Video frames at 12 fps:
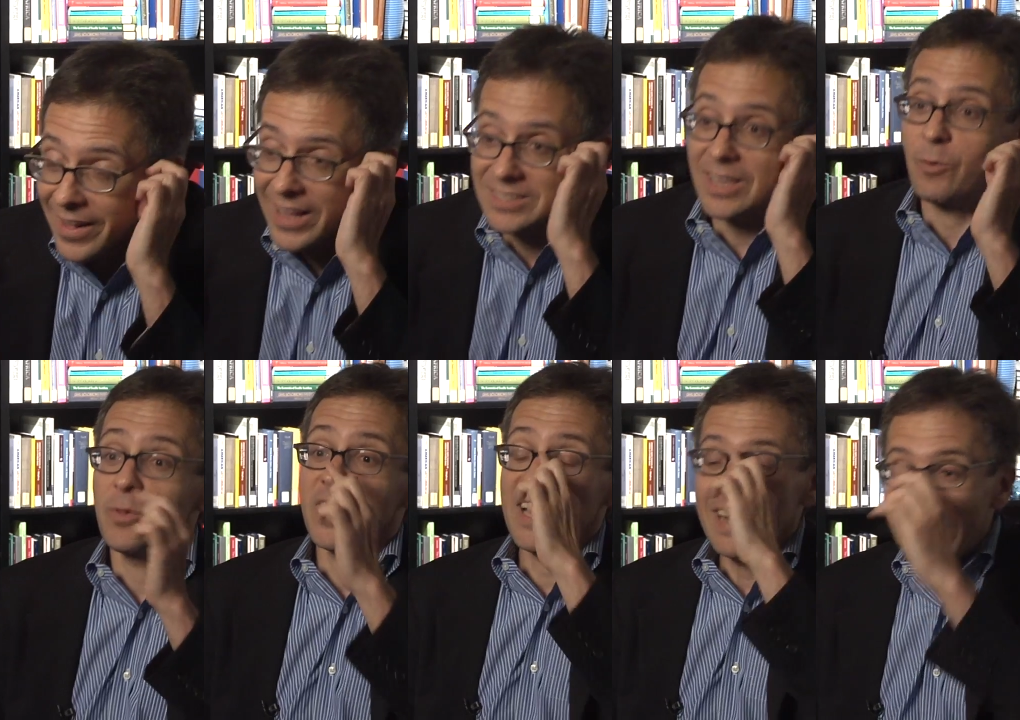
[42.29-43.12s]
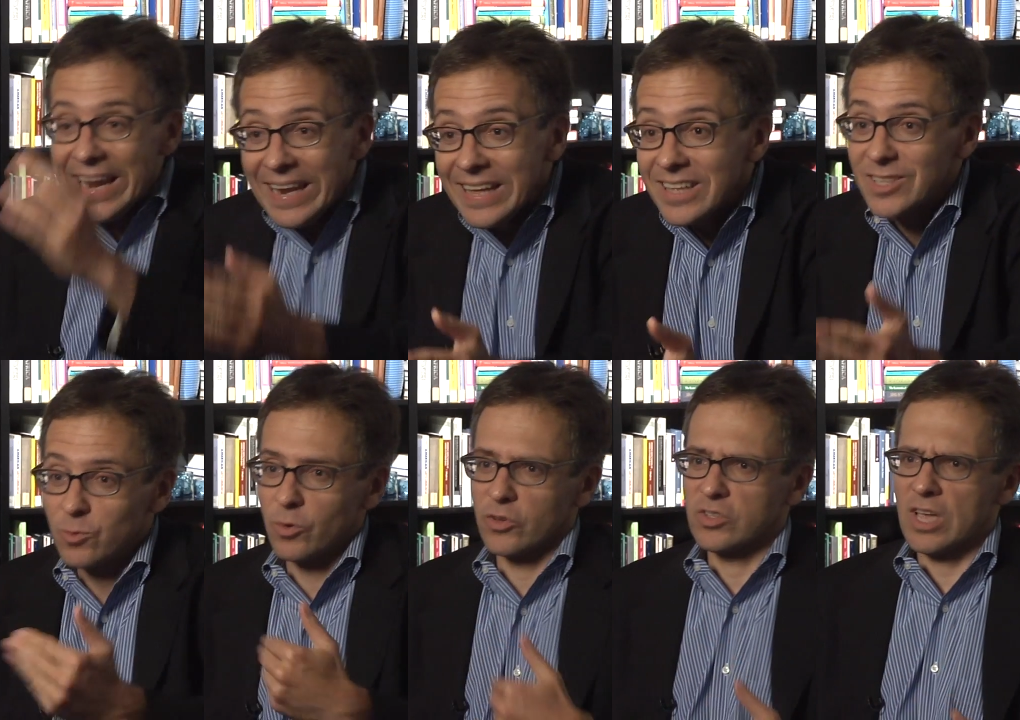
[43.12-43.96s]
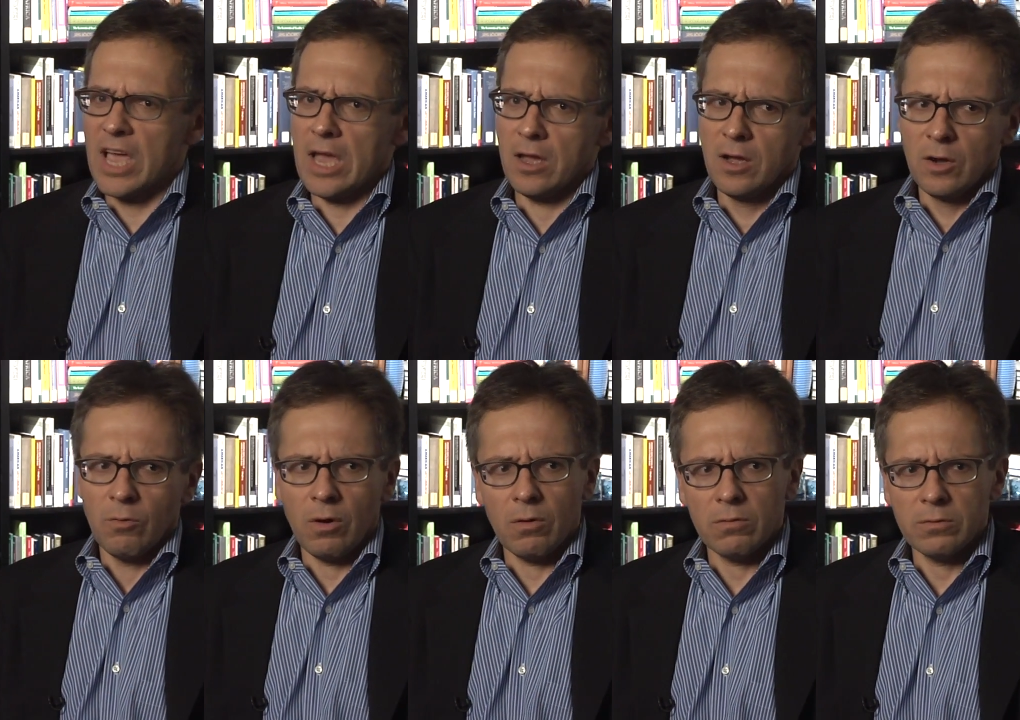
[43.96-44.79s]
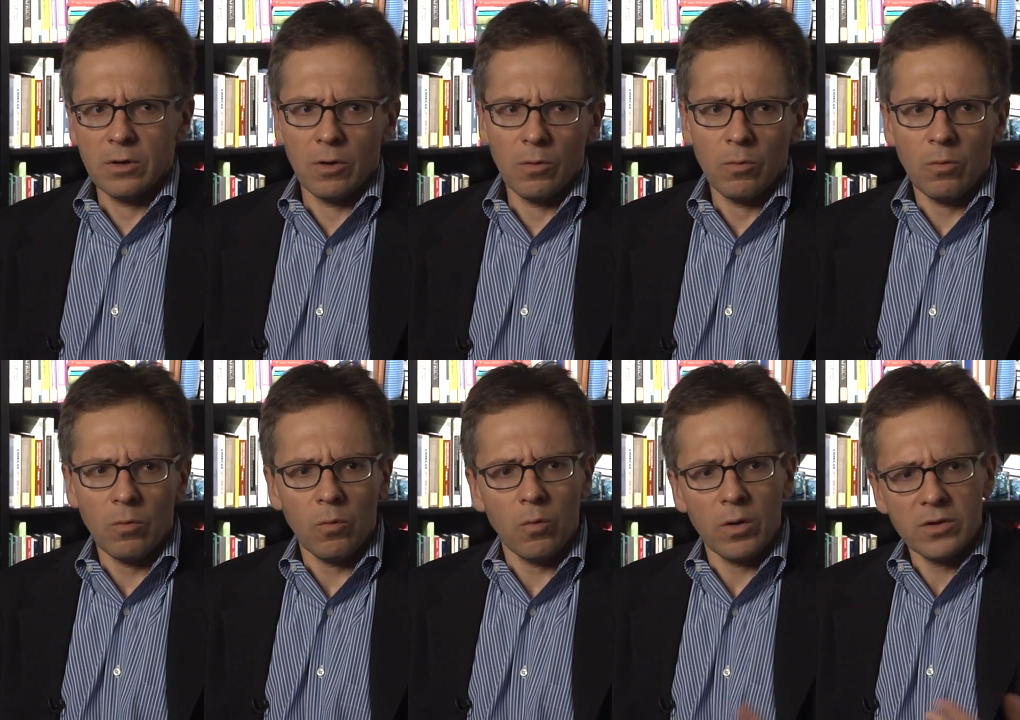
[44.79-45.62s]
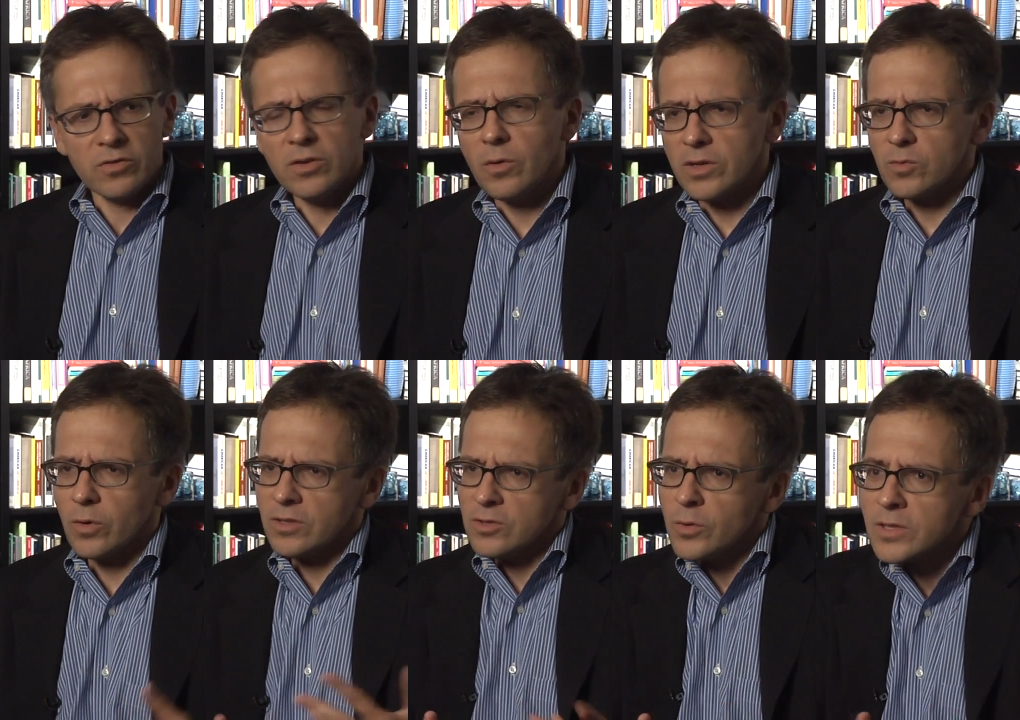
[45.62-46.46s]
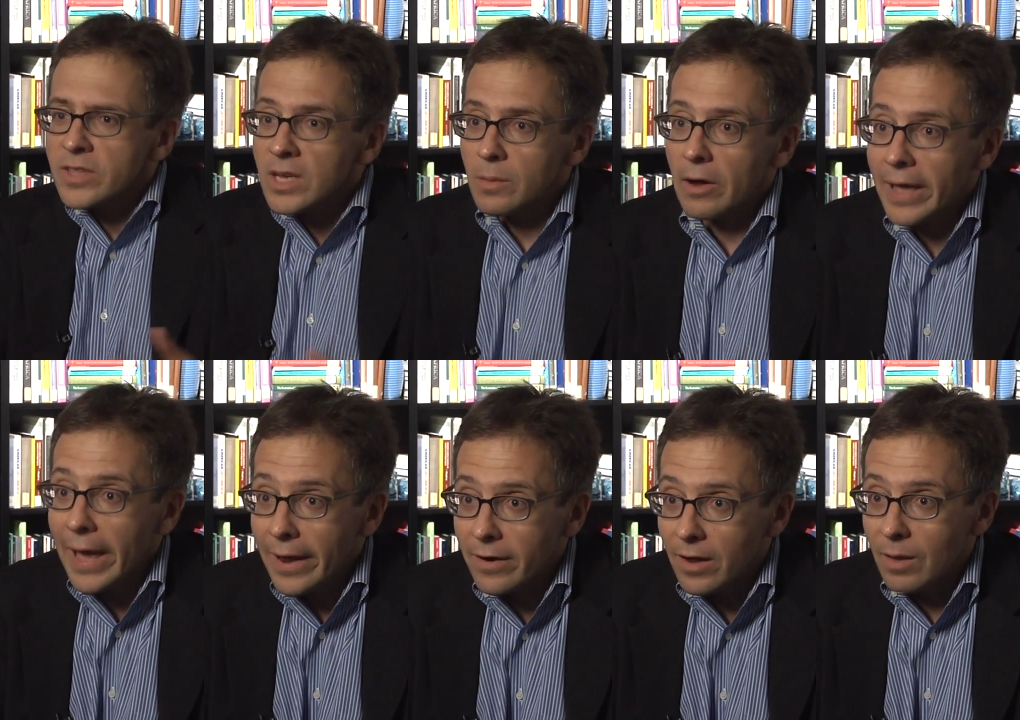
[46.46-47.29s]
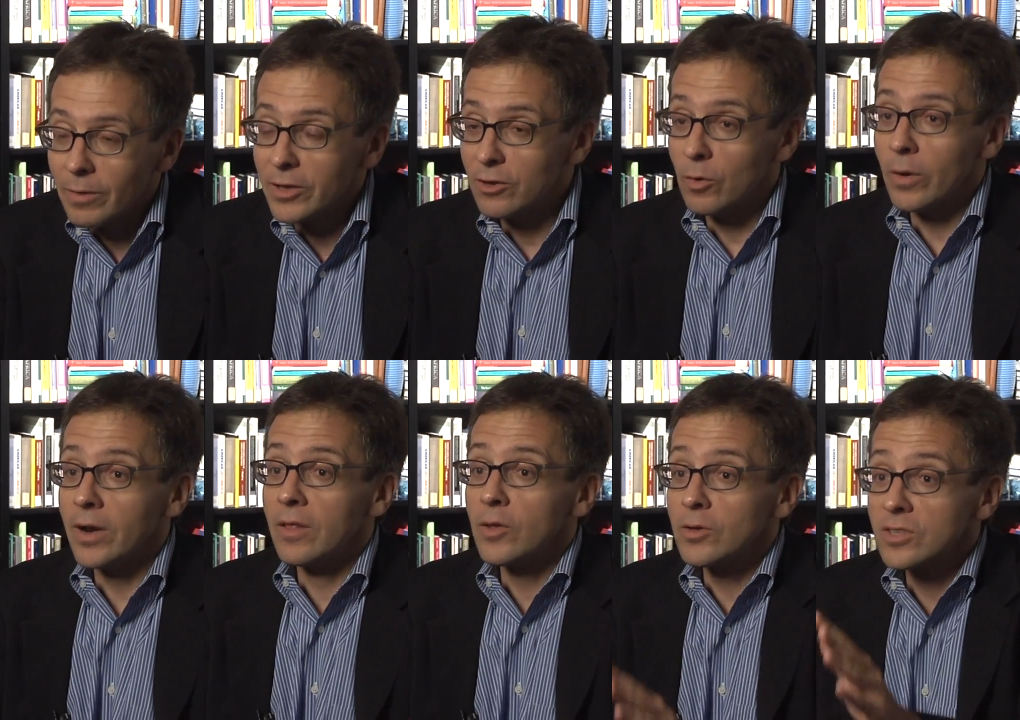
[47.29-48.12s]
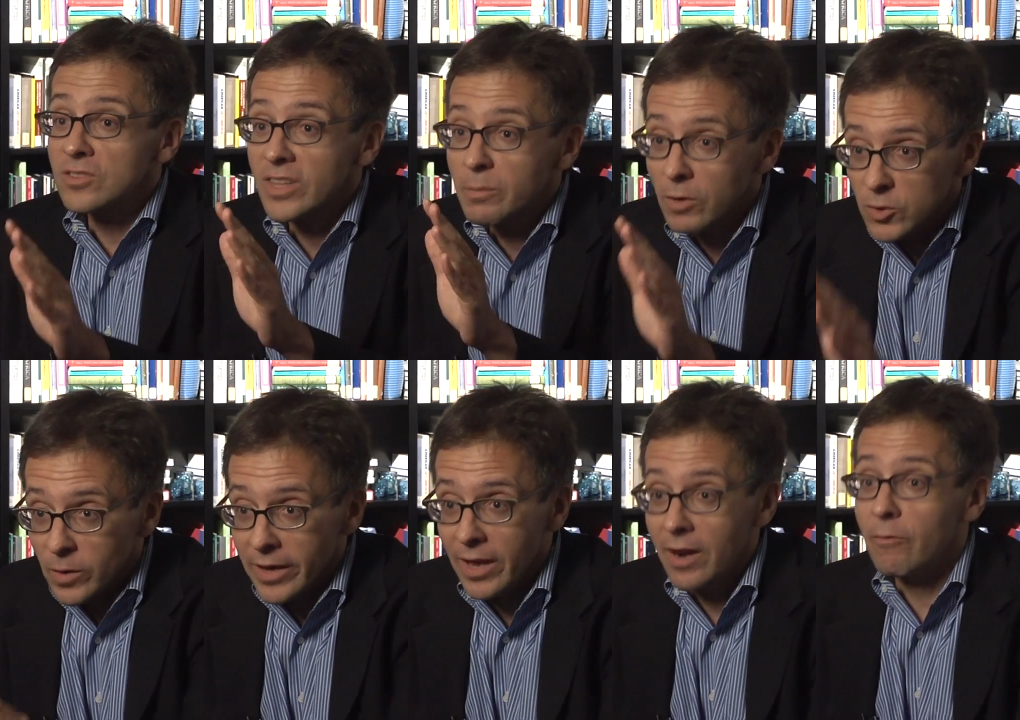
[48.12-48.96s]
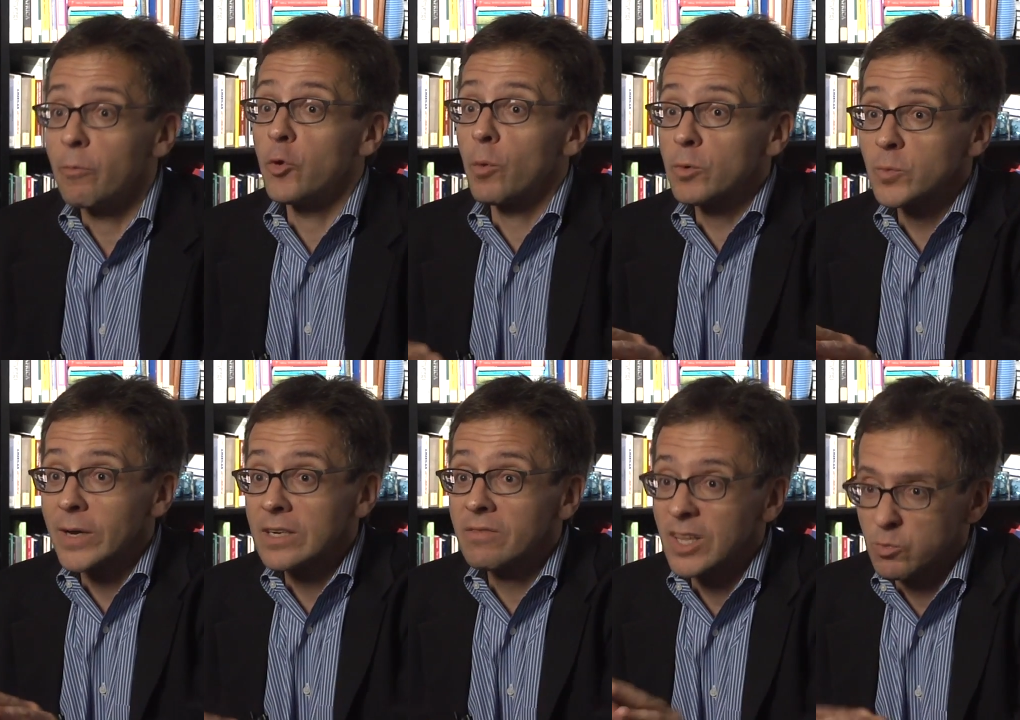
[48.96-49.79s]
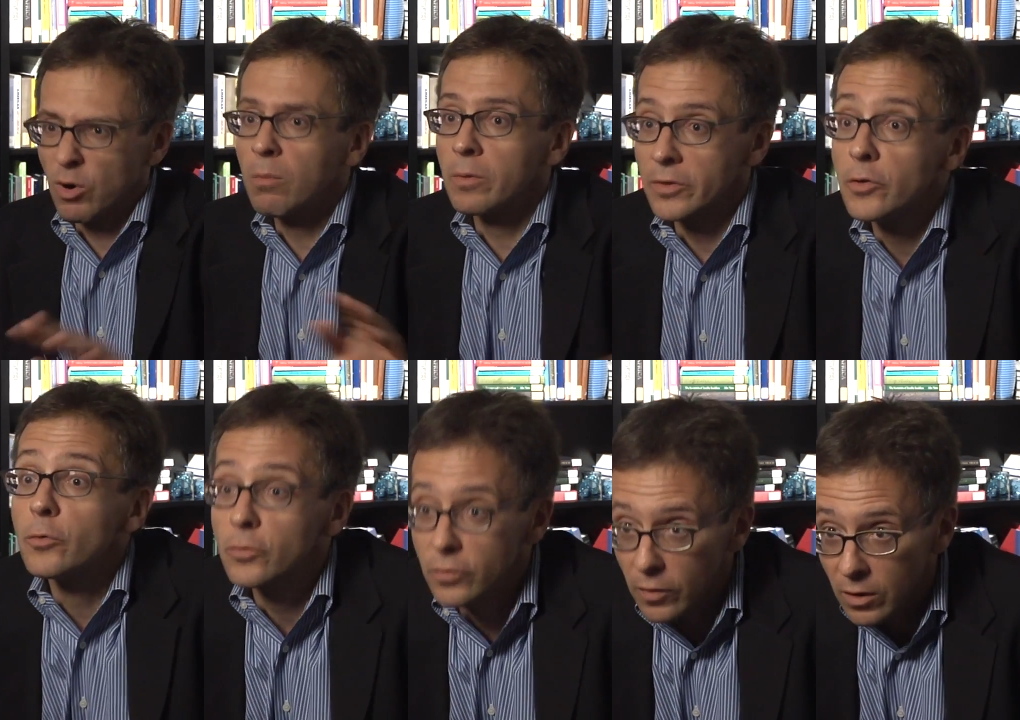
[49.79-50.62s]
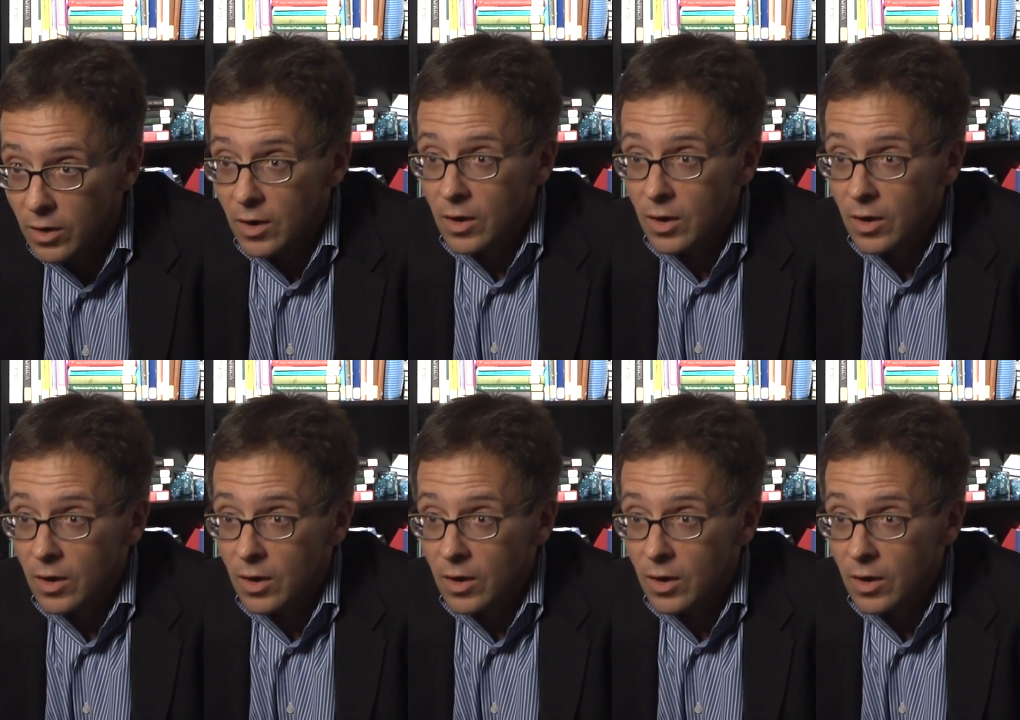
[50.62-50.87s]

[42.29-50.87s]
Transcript: It's like when the Canadians will say, well, you know, what is the US? What does the US think about Canada? I'm like, you know what? The US doesn't think much about Canada. And from your perspective, that's probably useful.